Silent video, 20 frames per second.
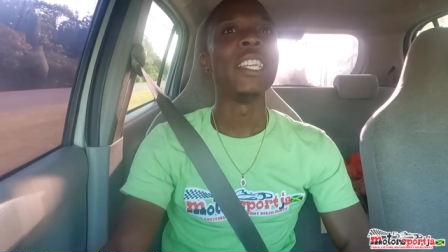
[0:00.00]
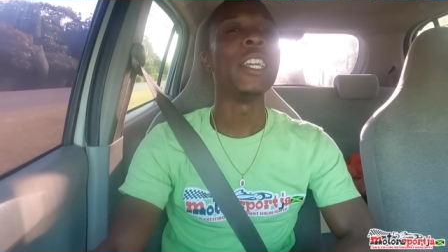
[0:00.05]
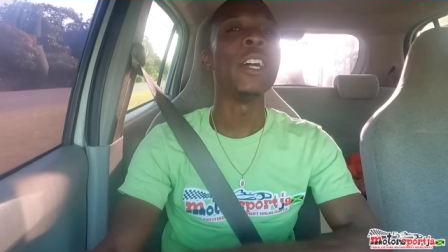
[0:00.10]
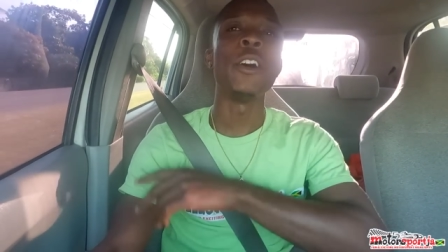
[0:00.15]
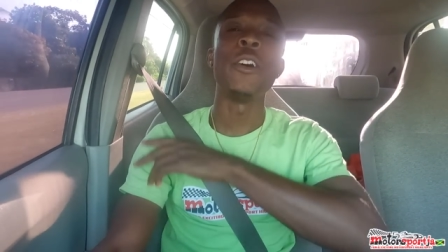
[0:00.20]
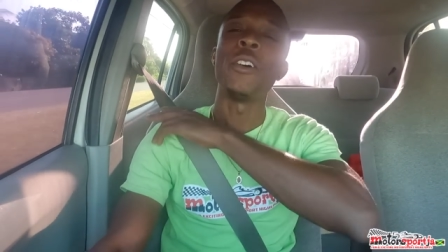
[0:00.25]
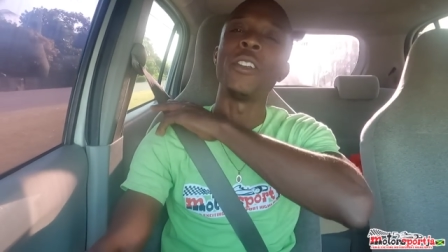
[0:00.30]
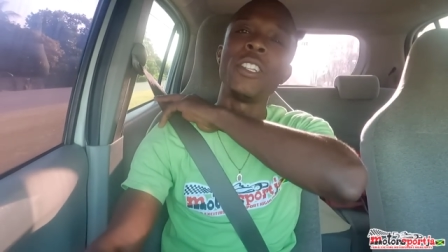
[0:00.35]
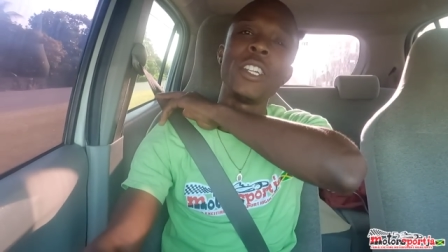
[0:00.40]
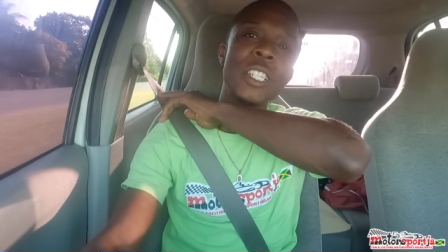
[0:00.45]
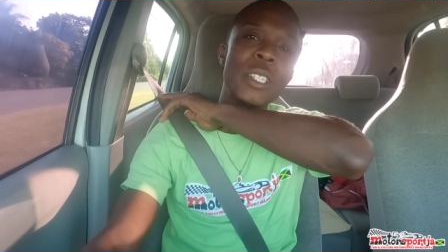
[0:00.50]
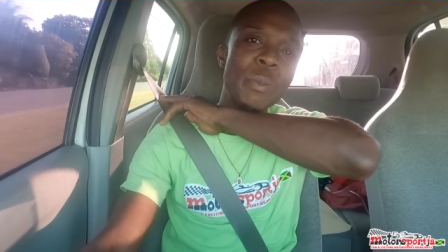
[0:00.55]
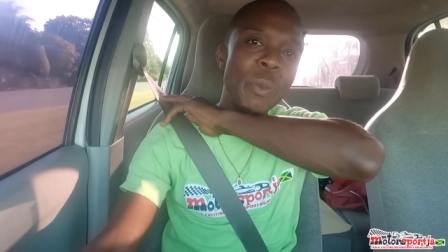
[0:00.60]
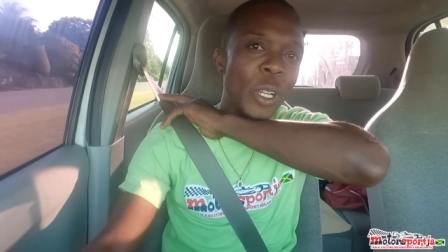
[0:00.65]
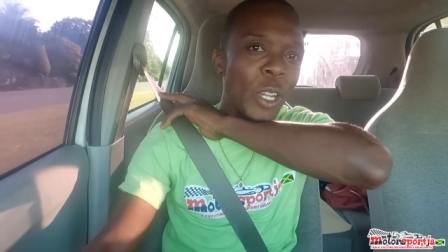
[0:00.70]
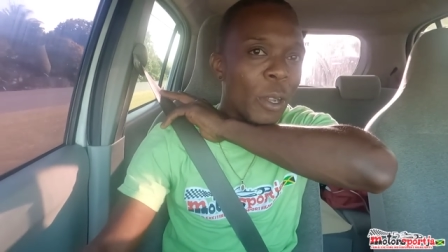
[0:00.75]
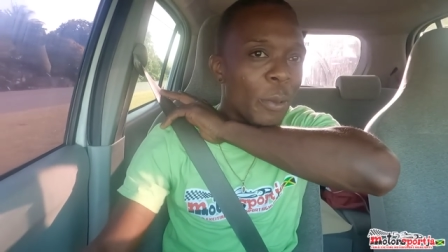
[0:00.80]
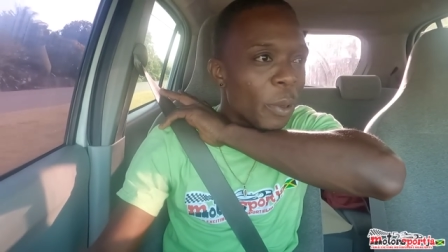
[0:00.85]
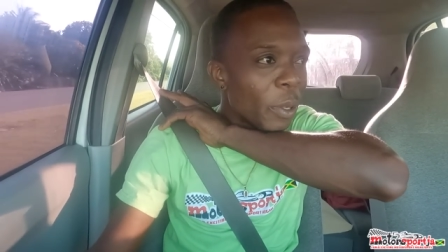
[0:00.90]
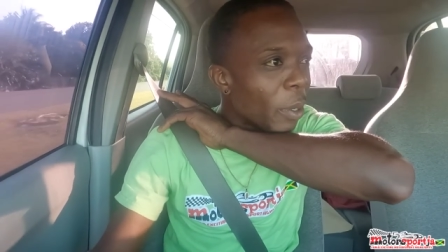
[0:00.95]
Yo, that's
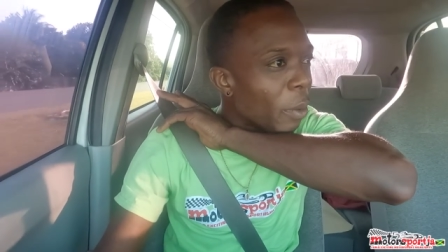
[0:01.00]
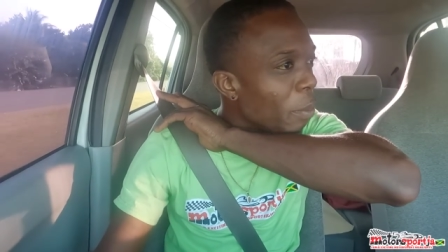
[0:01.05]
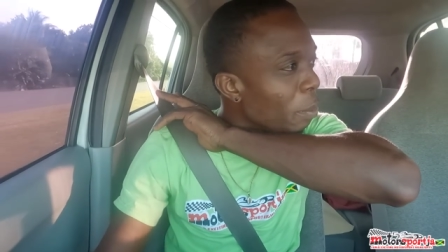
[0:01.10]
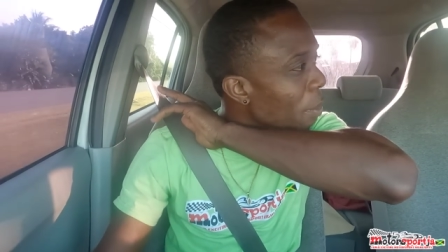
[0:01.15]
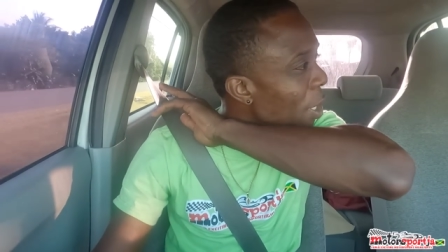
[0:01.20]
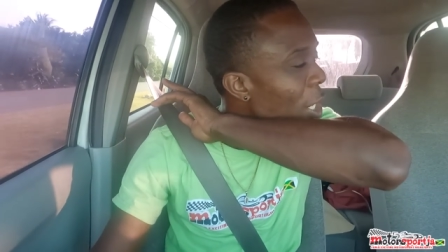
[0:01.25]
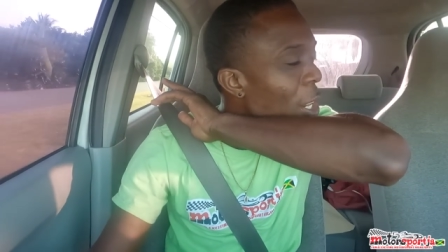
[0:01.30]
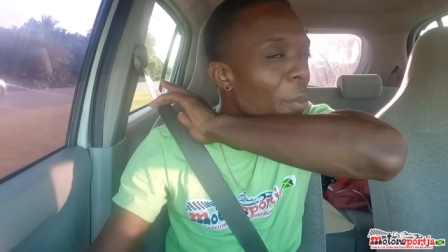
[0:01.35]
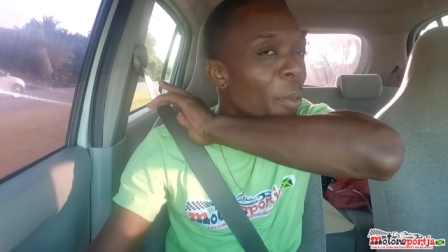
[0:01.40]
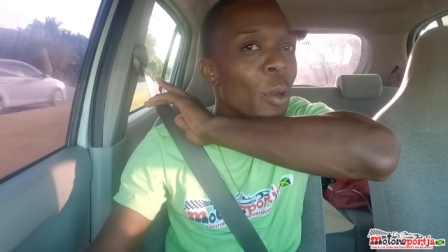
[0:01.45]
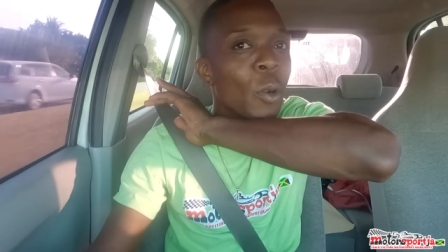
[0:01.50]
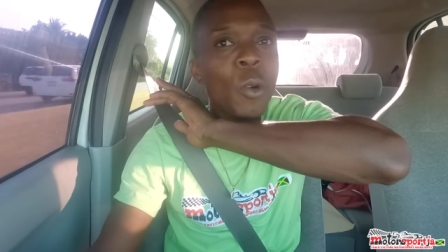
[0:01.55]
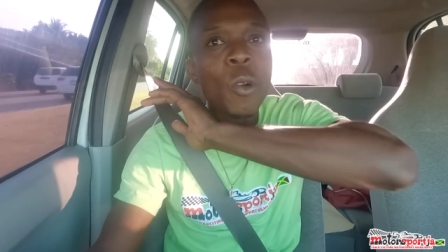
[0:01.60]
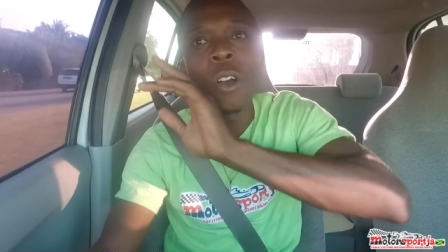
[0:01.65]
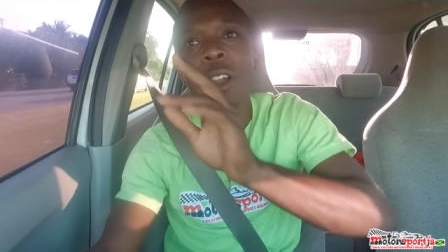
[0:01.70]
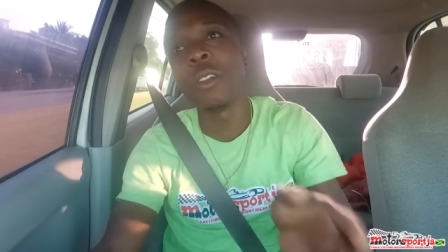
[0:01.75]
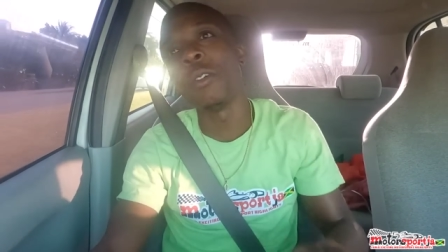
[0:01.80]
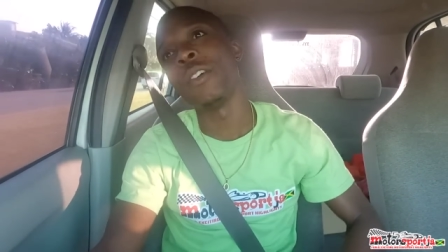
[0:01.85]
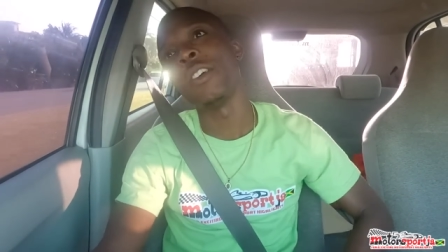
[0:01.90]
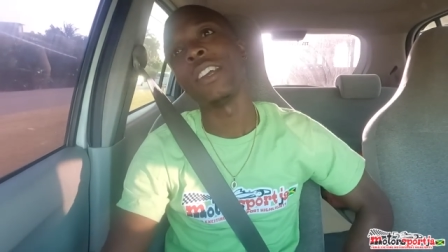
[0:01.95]
big up big up the whole
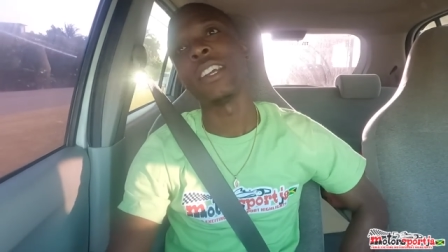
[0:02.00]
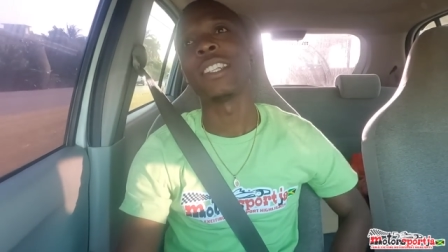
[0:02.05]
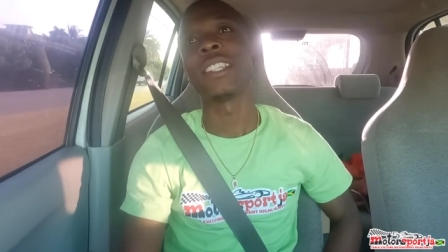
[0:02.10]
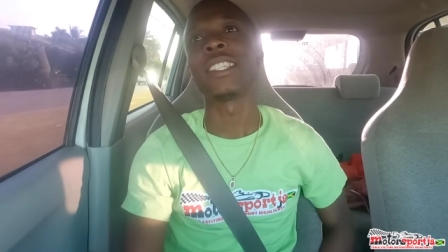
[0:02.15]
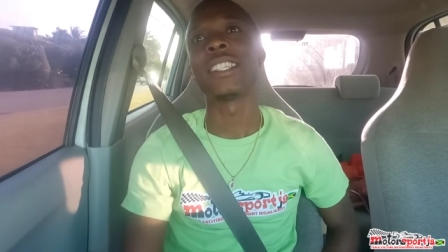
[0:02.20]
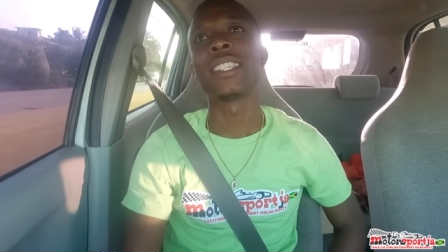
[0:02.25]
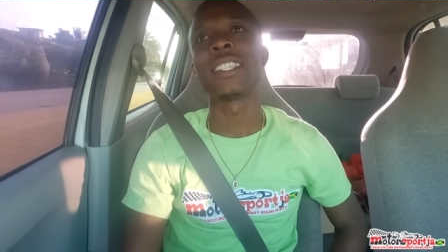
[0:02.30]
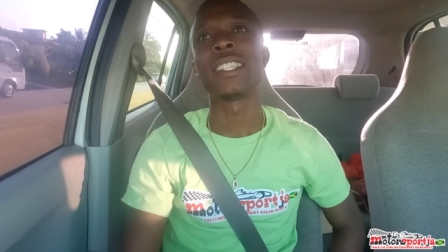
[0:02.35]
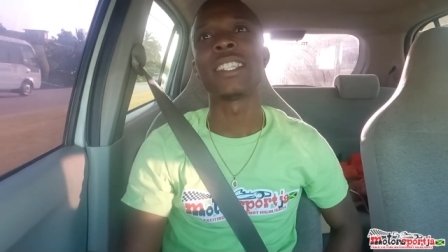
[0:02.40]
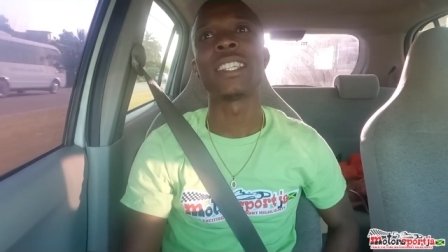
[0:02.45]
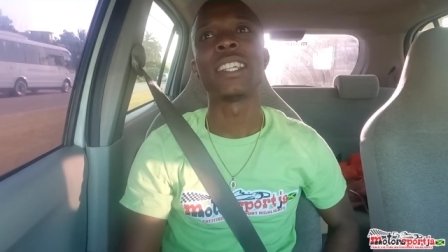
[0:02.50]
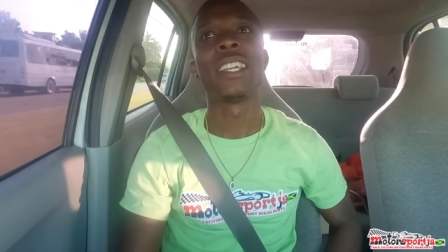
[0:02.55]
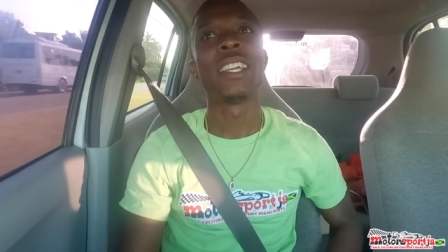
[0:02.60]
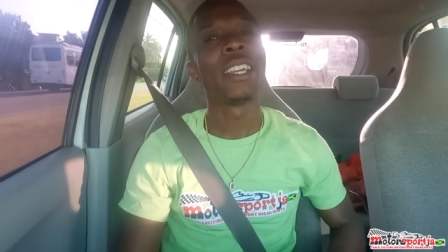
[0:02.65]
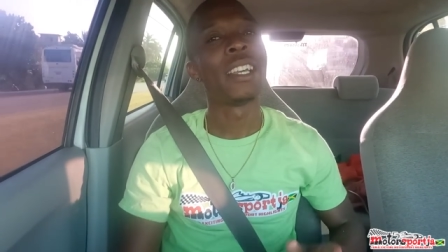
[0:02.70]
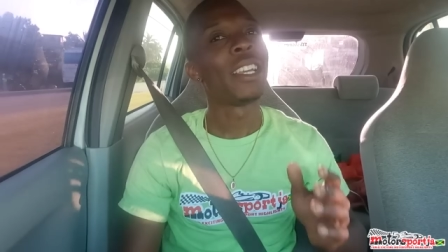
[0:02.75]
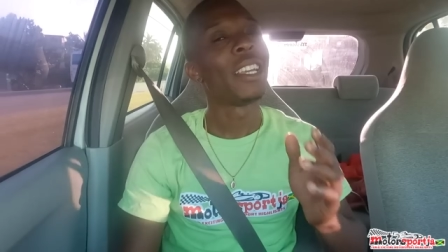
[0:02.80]
works.